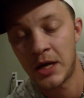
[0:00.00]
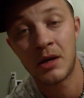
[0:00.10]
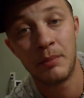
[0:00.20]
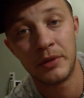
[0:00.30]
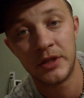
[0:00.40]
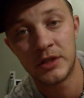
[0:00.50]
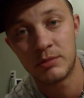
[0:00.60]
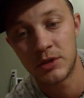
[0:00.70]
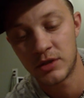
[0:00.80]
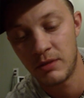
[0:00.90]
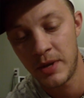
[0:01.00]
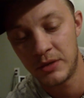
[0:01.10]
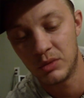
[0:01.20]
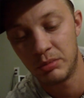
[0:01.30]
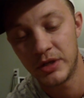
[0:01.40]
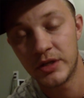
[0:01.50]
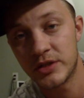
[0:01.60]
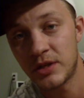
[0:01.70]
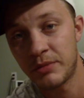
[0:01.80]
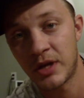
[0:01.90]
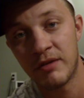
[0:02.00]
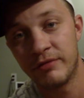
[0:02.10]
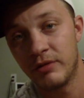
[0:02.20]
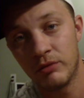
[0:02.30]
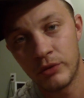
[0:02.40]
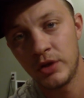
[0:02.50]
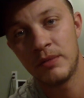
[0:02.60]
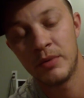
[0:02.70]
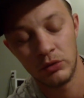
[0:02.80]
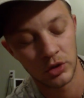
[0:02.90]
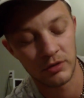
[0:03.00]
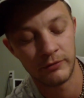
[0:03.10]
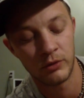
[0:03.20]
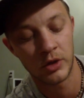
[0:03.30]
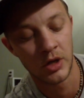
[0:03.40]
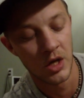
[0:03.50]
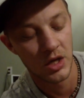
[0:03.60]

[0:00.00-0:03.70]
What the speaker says: not complete, it's missing the manual, but it is something I've really been looking for,